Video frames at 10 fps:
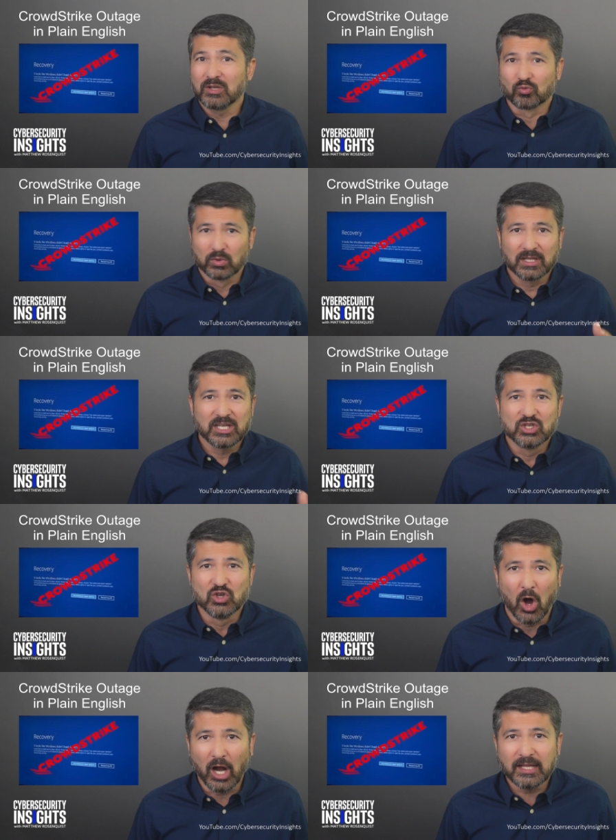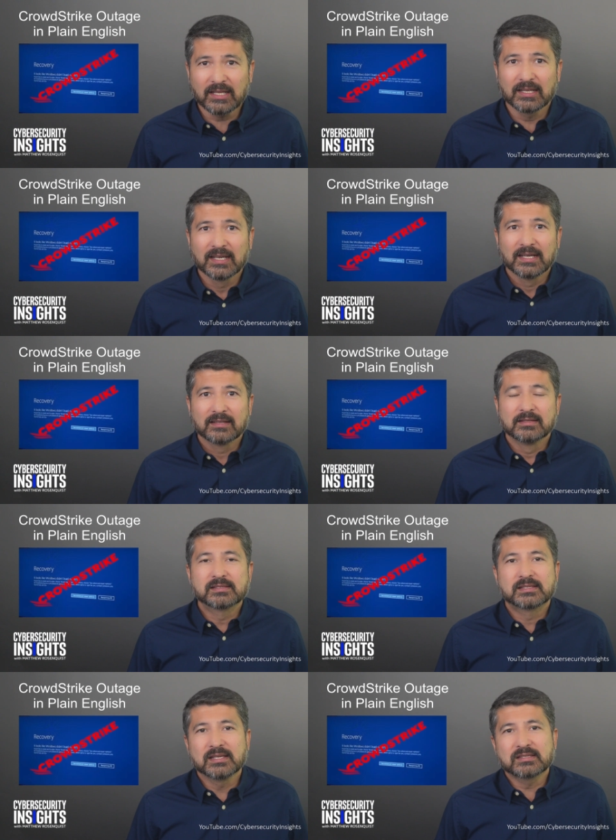really naughty, the
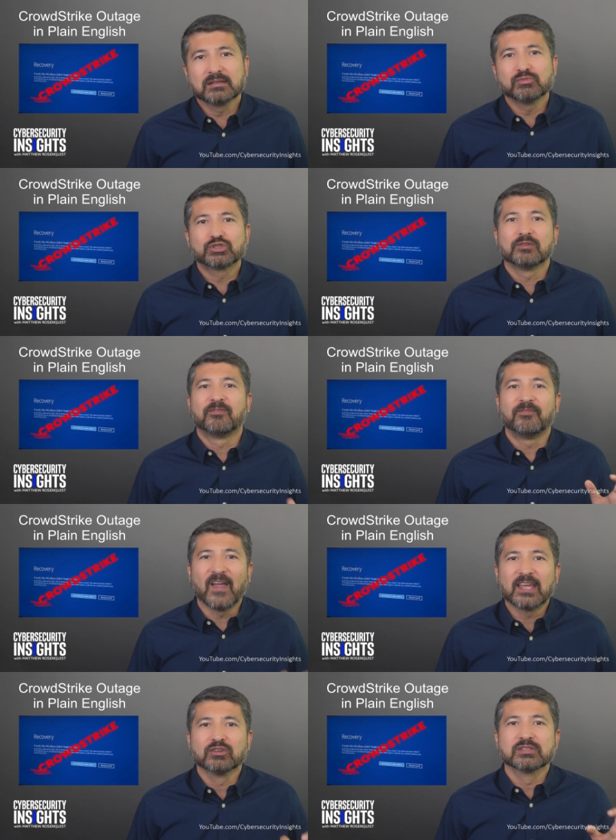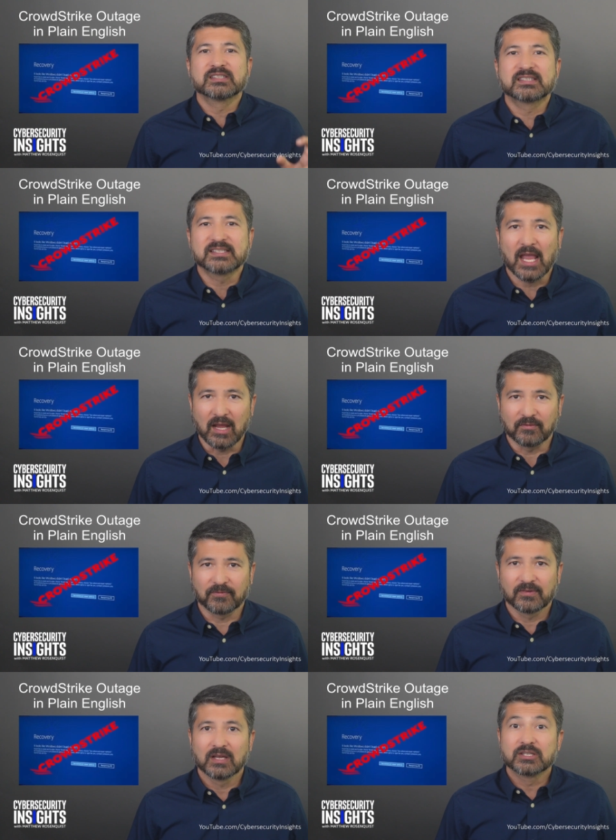system should fail
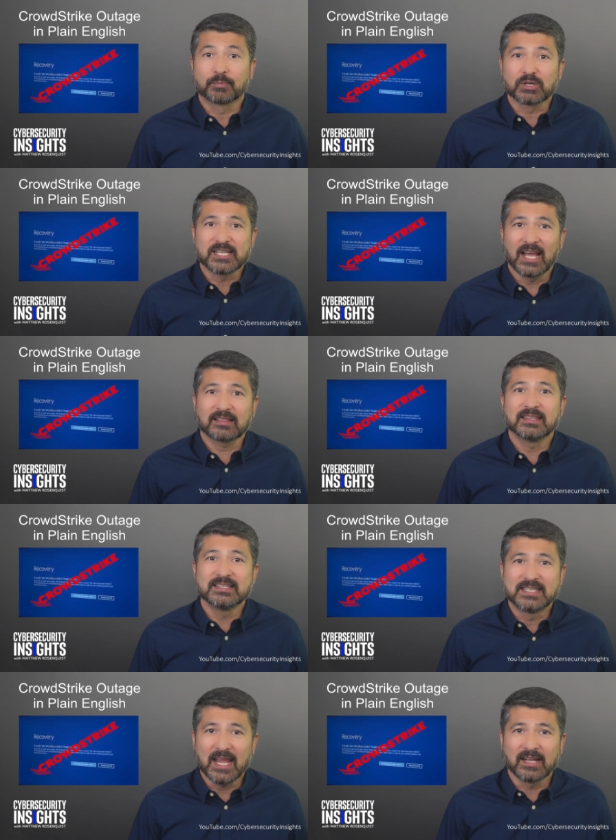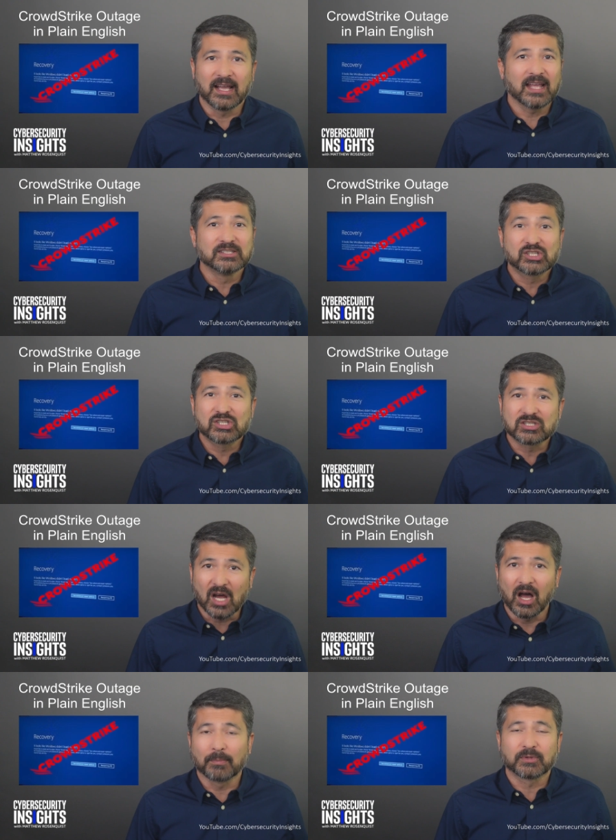safe to protect the data and
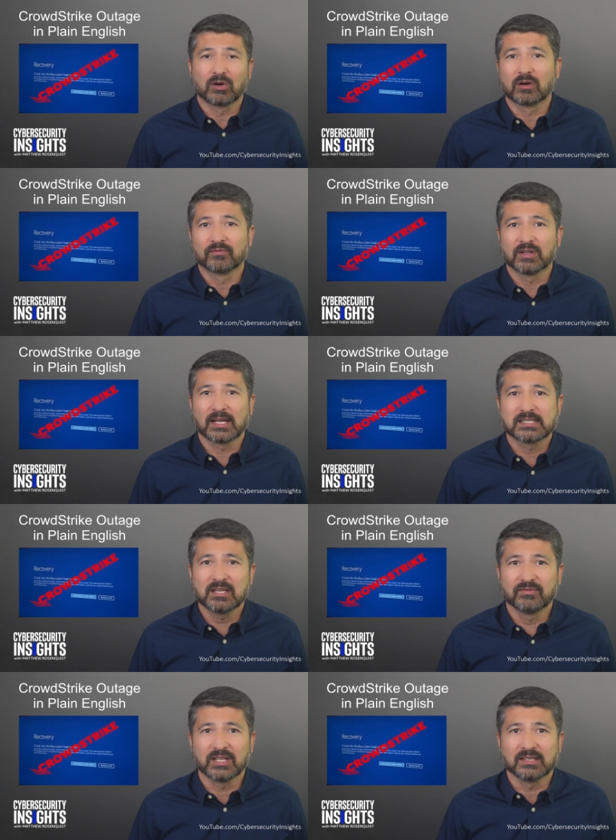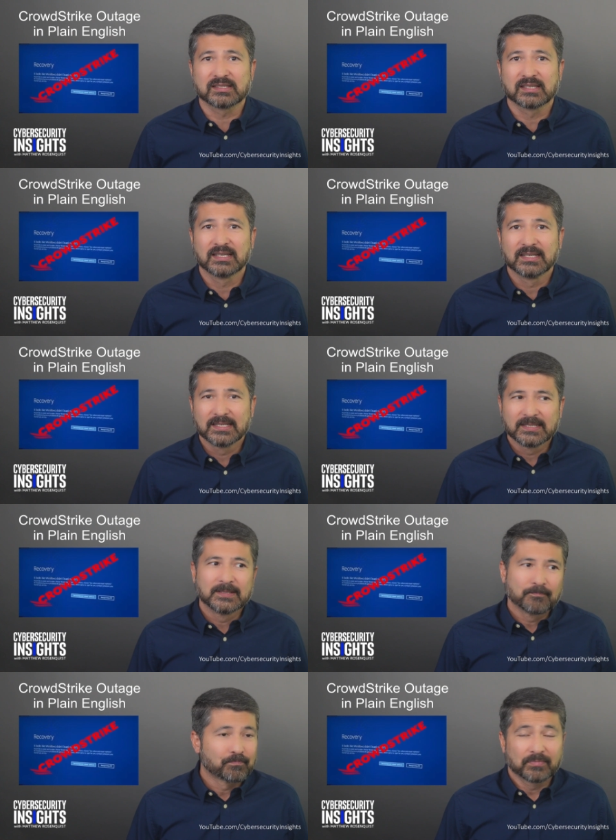stop the harmful activities.
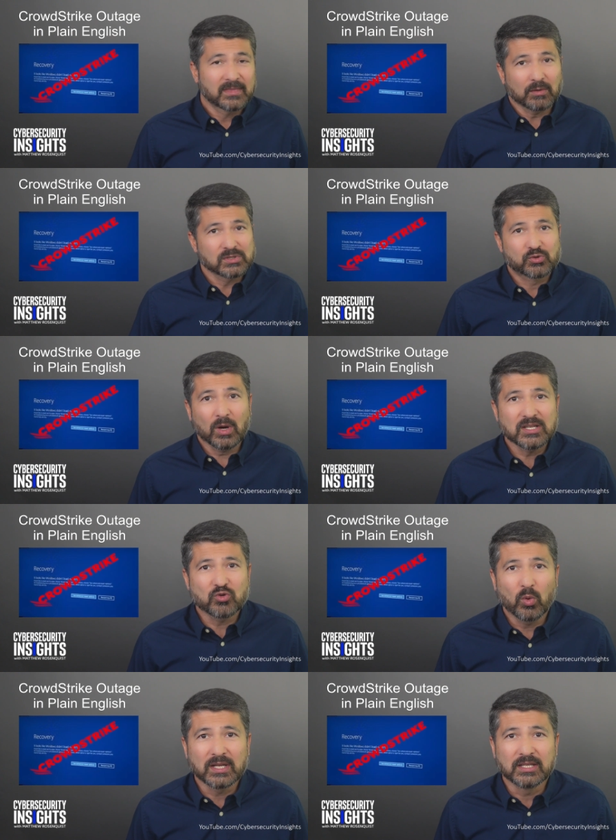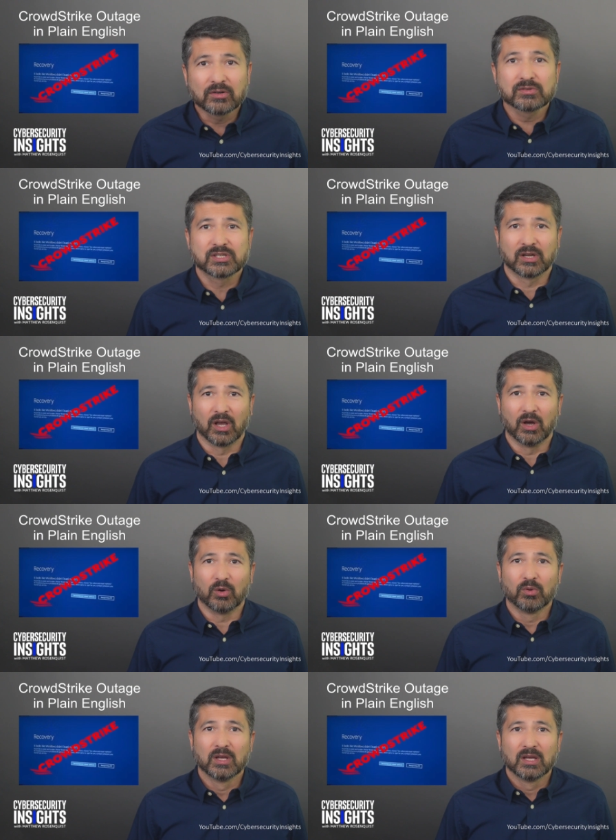That was great twenty years
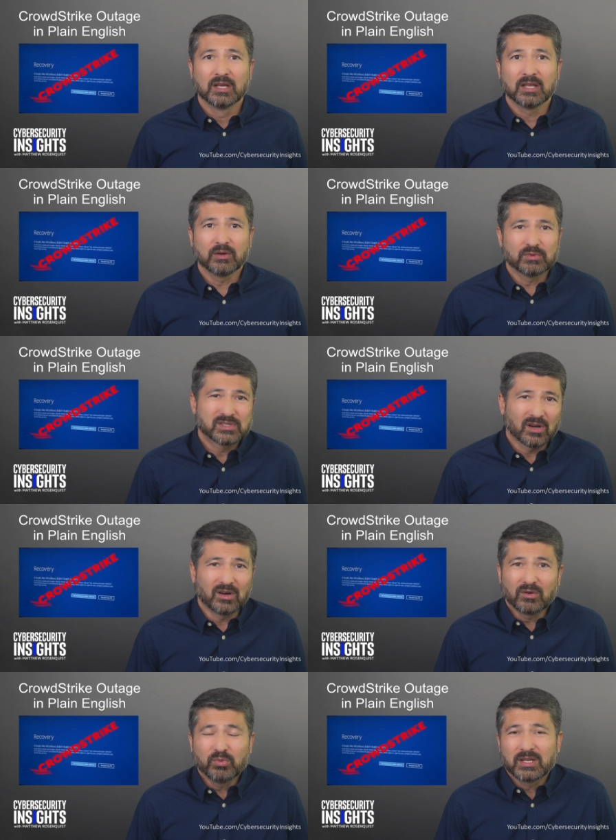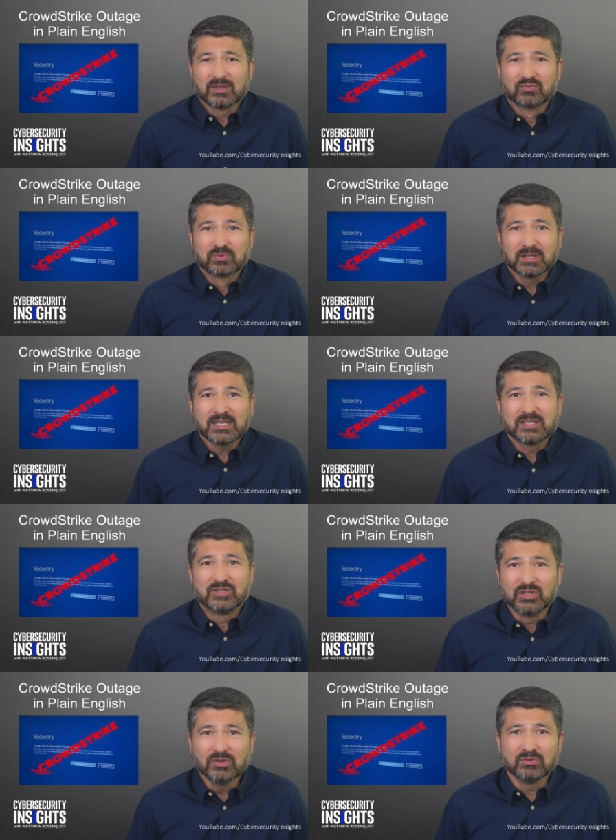ago. It was all we could really
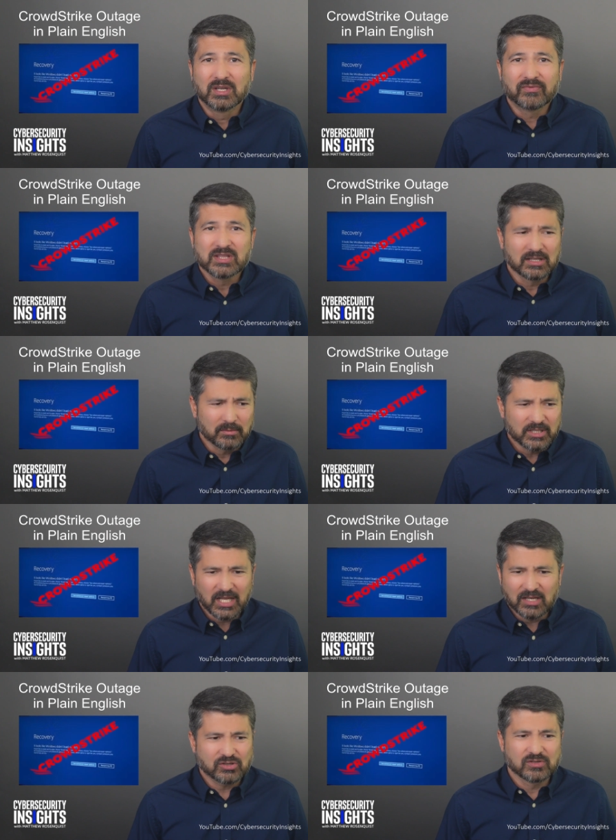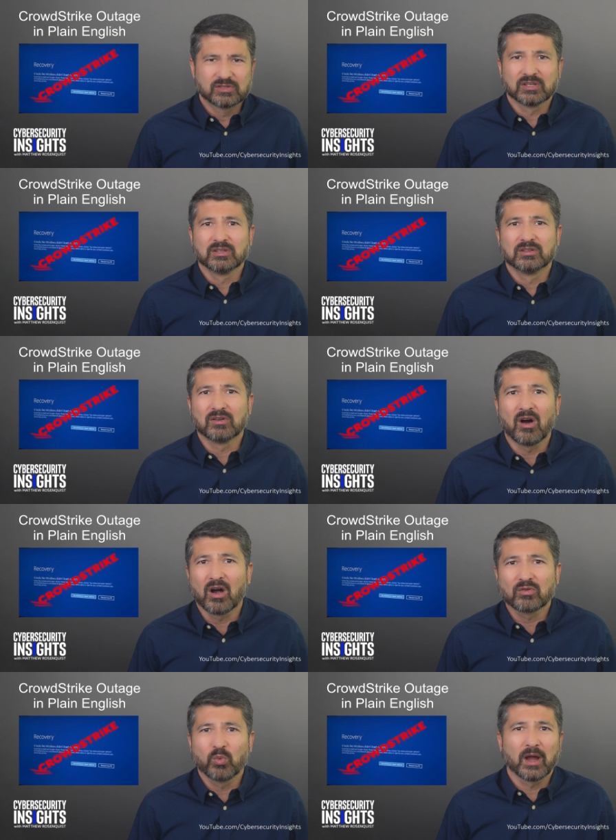do given the limitations in
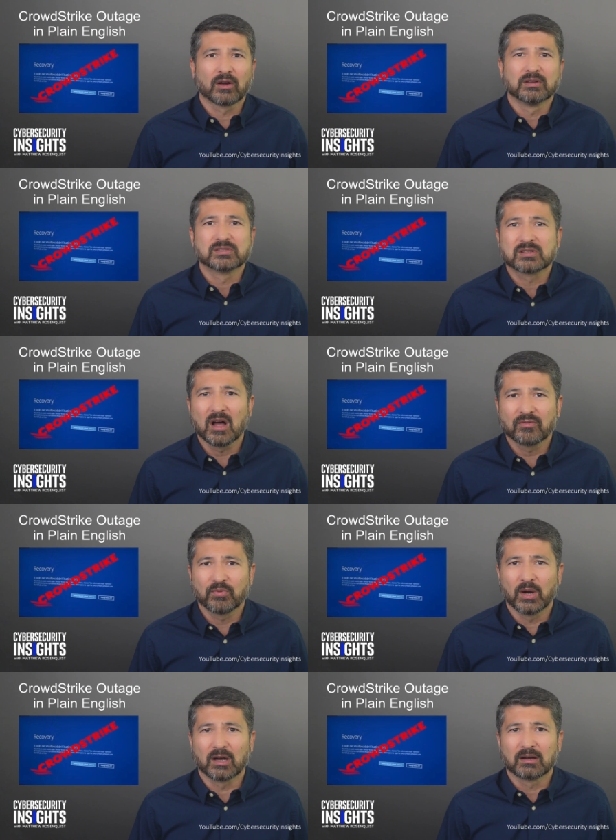hardware and software.